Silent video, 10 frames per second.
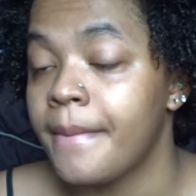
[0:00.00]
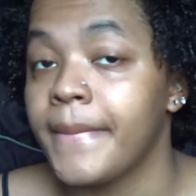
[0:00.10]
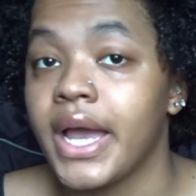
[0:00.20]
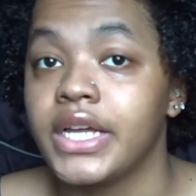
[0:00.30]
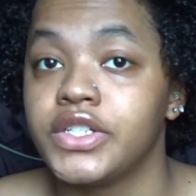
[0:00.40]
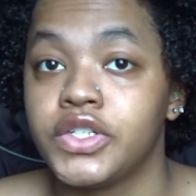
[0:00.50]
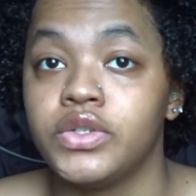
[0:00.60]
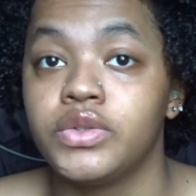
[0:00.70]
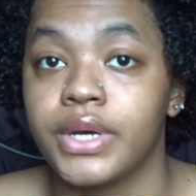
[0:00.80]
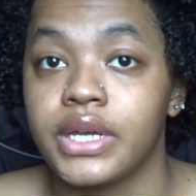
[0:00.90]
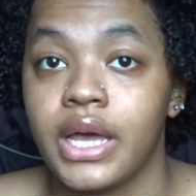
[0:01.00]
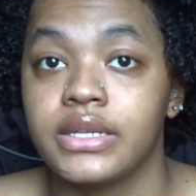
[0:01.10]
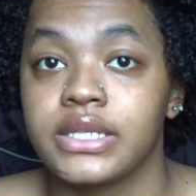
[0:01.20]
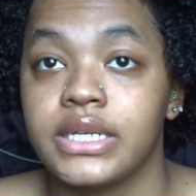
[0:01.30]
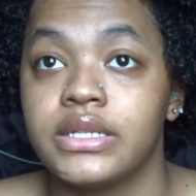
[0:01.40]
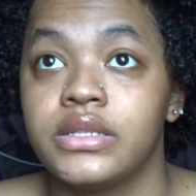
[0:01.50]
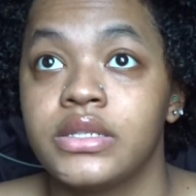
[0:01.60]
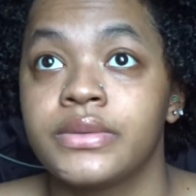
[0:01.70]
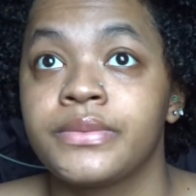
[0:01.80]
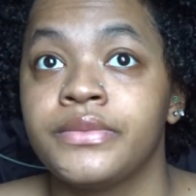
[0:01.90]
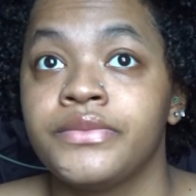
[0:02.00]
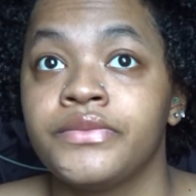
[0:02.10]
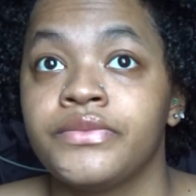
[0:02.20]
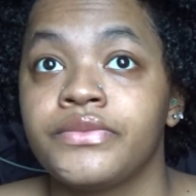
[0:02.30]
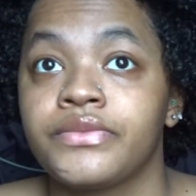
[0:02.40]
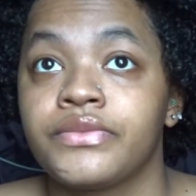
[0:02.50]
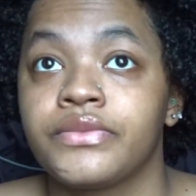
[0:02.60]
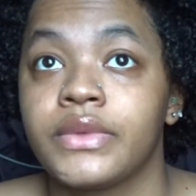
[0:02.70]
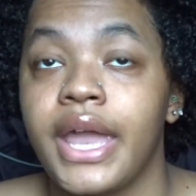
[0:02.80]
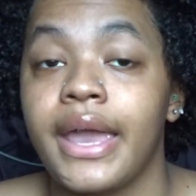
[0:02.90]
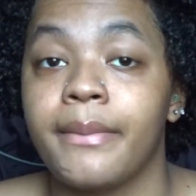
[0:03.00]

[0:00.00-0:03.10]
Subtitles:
my two twin cousins and